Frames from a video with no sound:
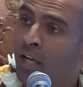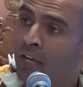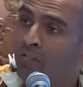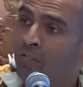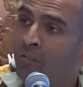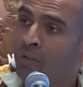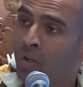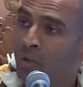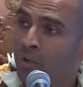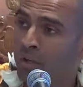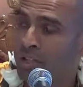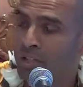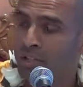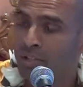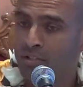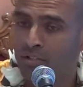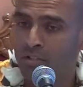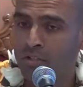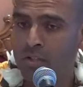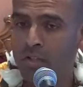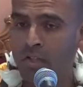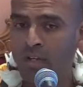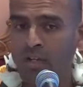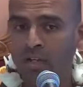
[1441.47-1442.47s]
have
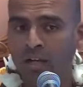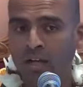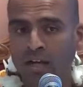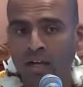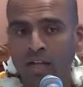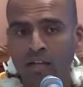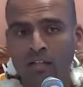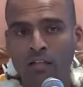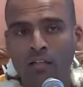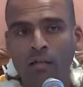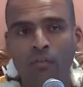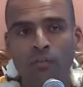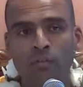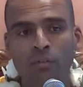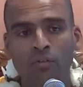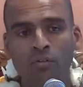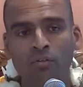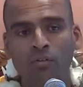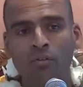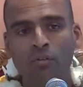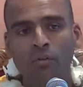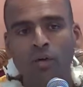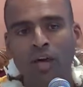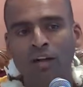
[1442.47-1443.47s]
knowledge, and number
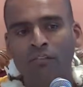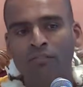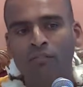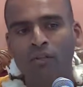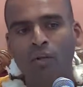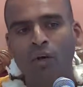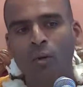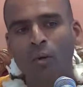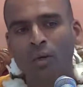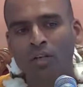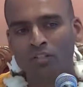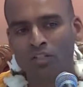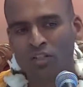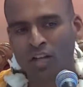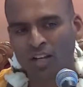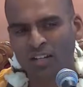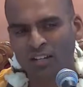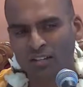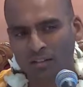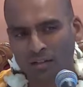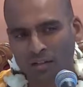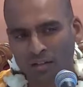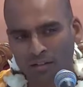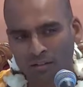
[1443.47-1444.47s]
two, have no
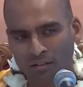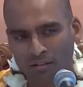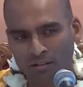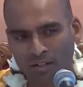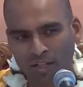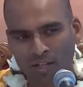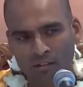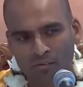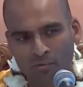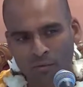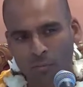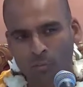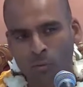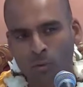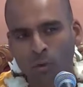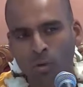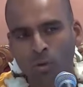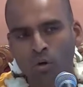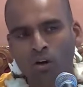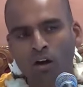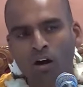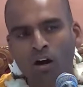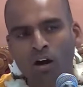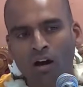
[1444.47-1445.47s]
agenda, they have a
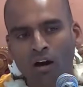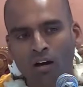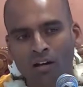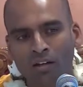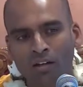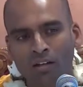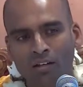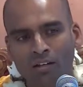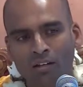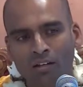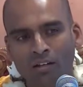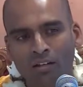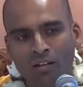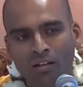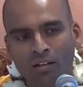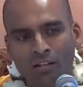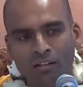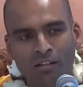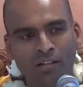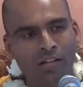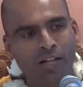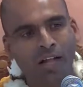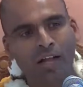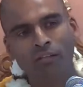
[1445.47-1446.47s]
pure heart,
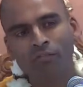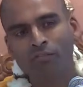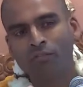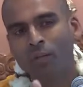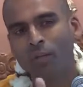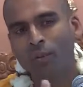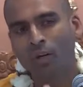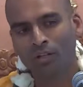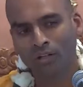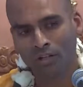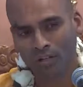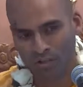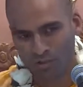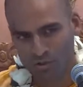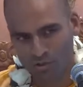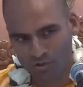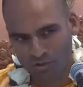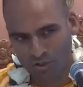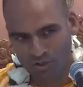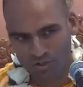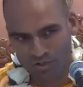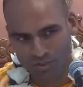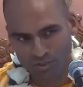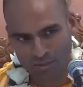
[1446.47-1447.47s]
then everyone can
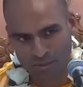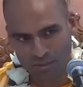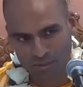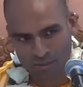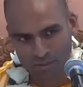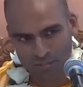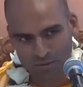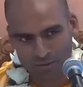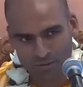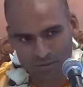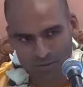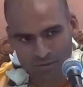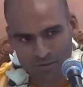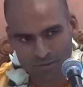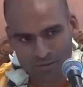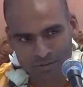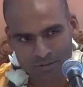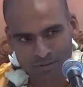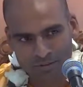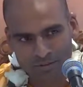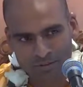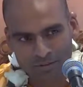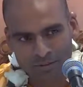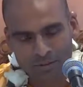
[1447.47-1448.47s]
trust them.
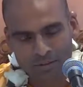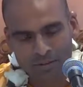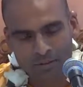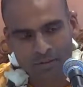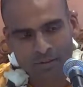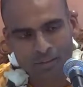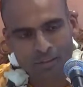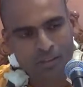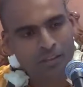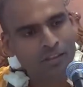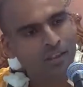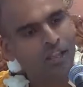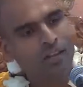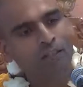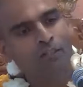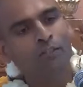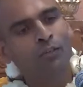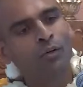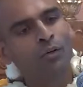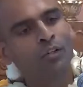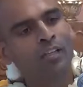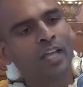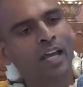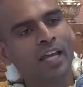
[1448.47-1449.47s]

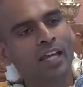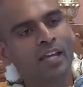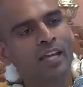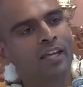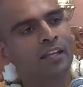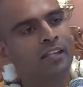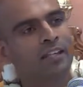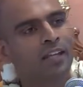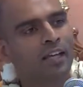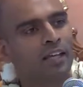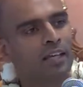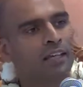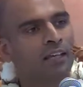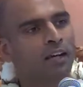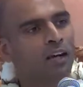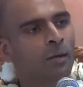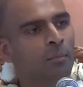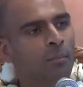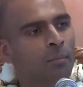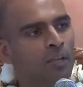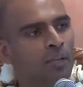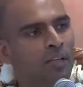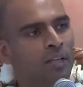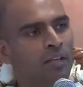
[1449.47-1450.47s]
Therefore, they can then
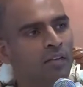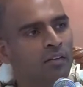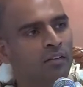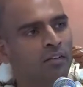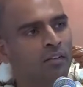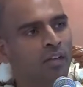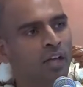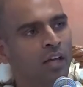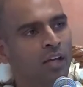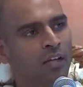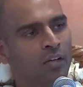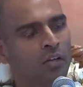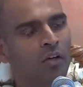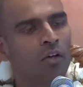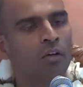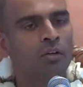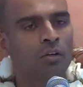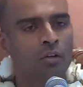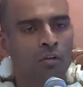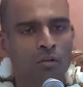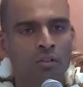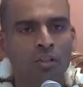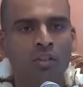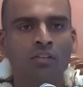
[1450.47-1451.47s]
come in and say,
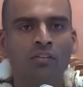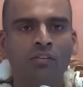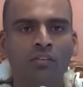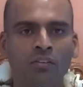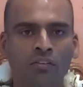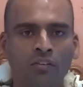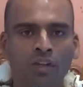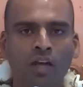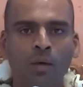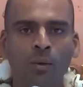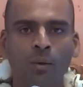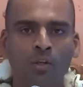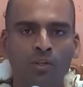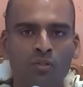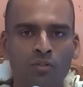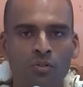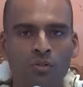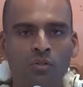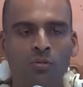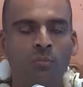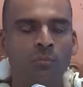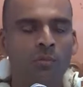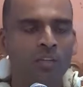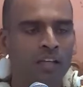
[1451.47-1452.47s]
no, this is how it
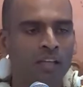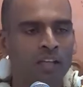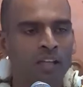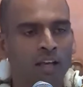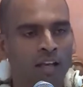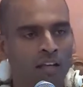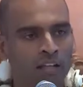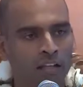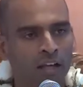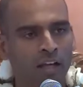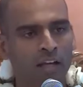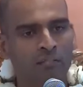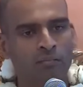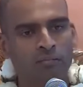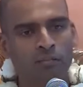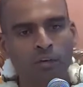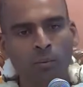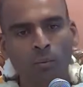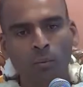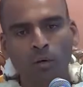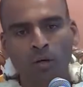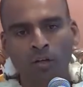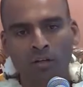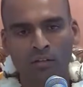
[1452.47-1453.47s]
should be, and
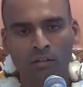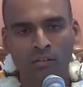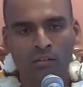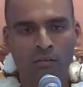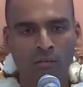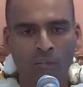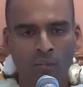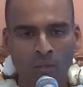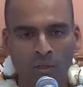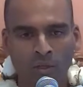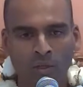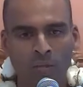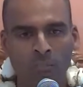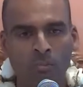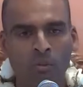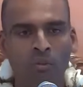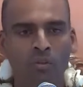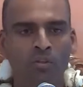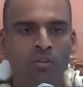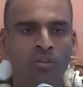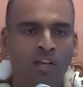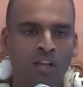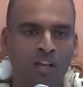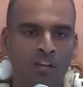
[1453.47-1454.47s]
everyone will
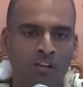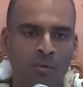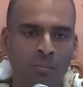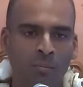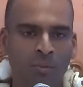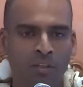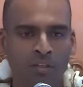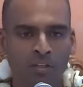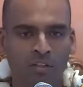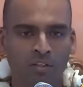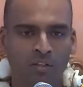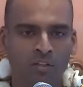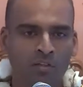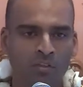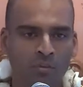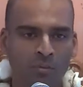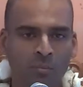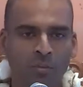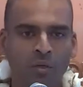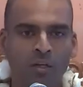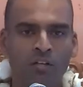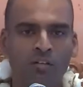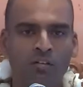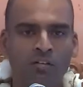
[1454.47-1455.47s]
put their opinion
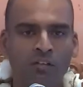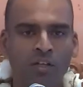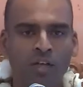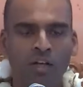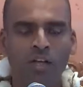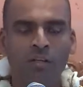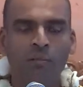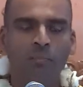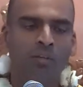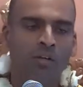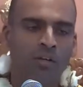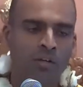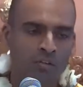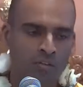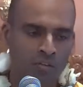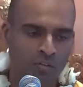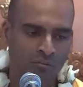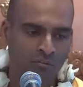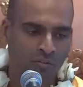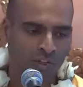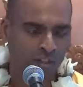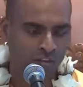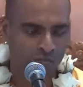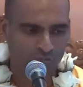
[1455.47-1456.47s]
to one side because
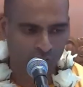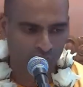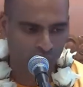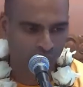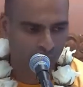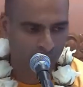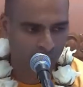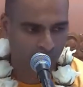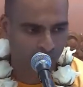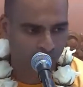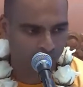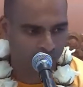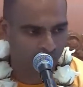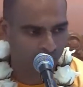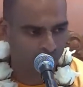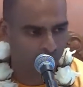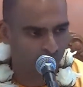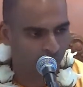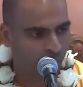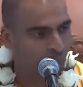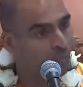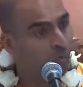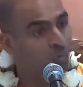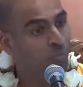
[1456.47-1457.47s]
of their respect
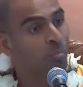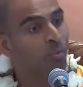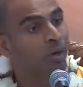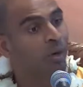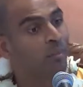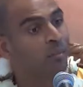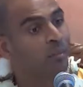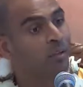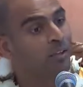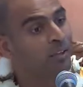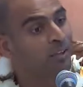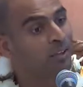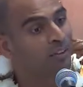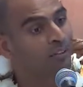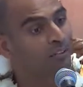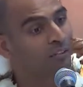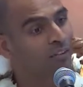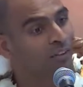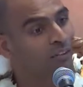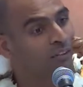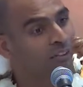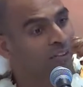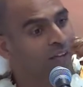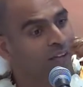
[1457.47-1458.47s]
for those
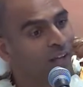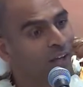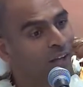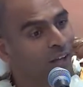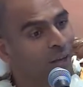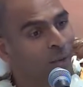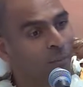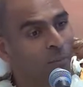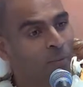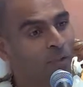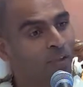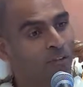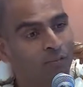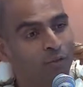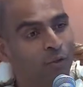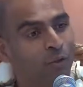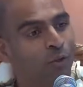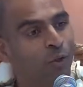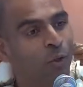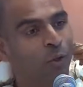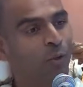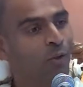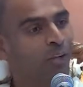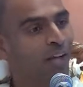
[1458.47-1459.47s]
Brahmanas. But if
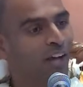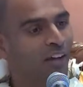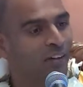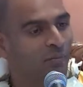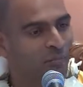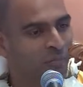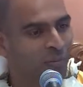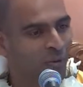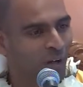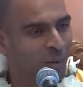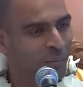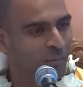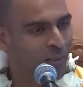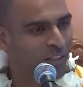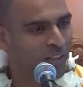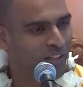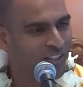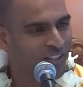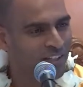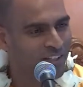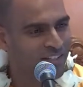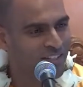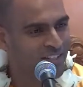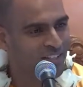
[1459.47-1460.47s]
you don't have
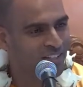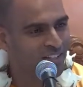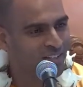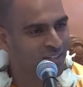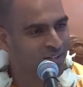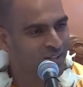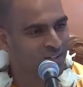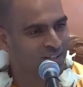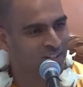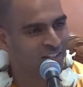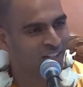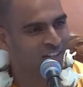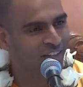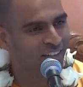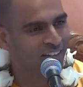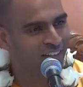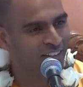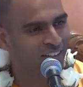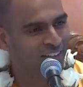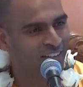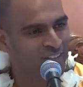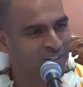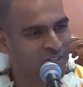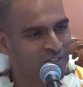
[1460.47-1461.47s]
Brahmanas in a
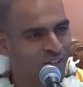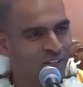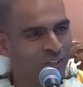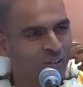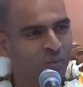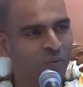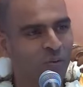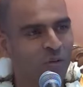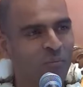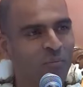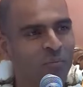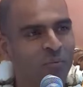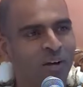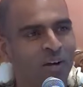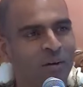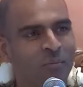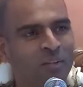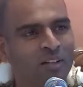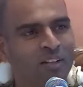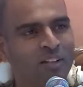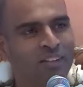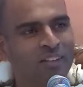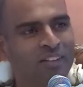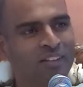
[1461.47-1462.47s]
society, genuine
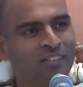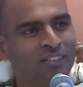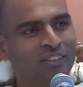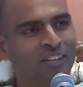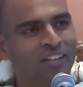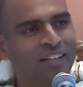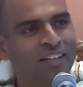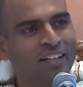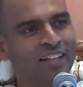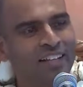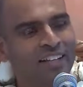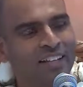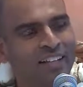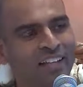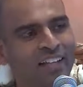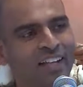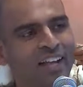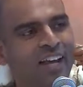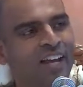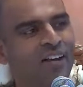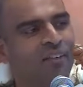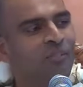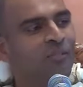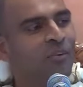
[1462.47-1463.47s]
Brahmanas,
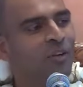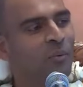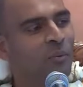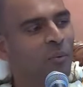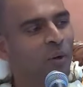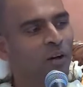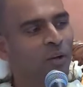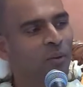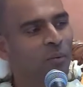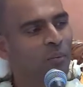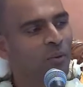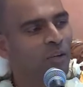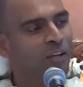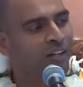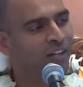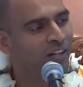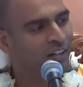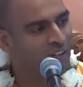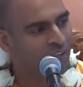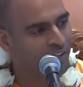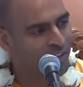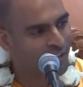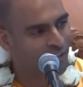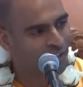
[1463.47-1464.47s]
then everyone will
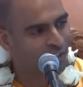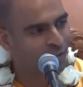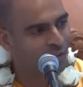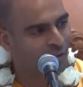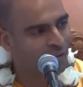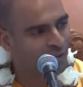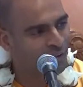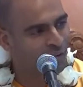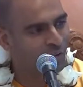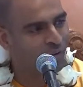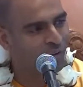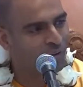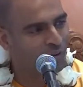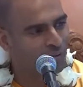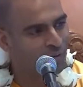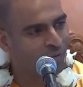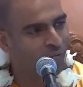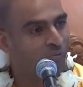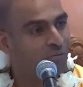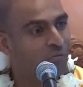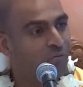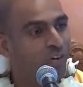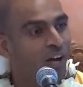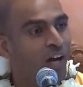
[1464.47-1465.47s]
continue
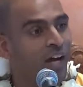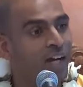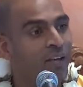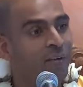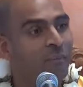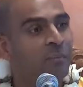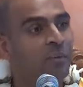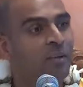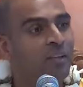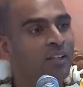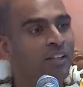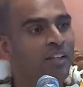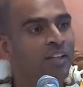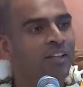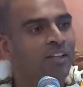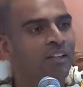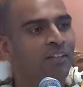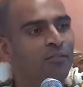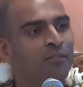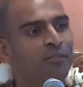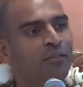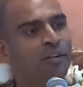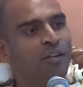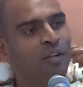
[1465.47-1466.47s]
to fight with their
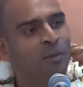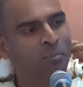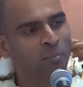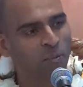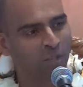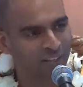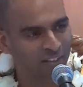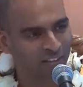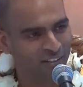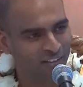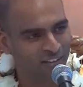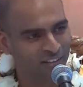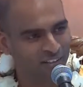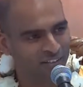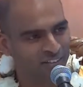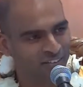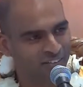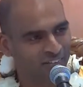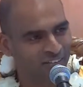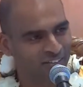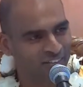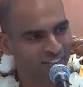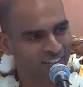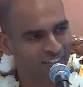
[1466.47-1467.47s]
different
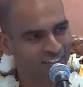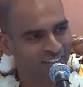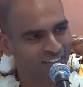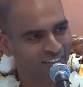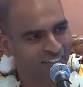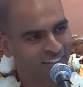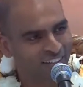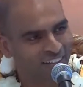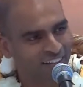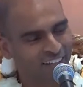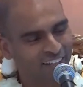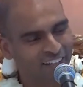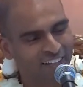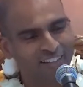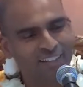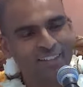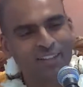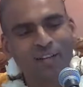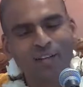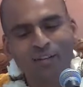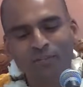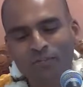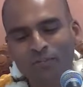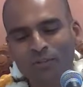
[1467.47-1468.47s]
opinions.
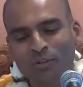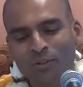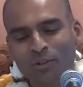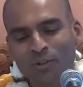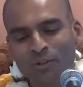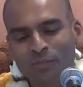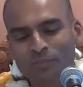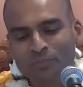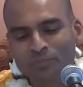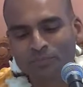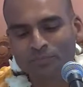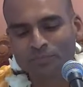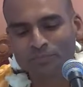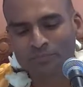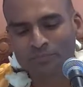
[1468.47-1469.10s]
And therefore,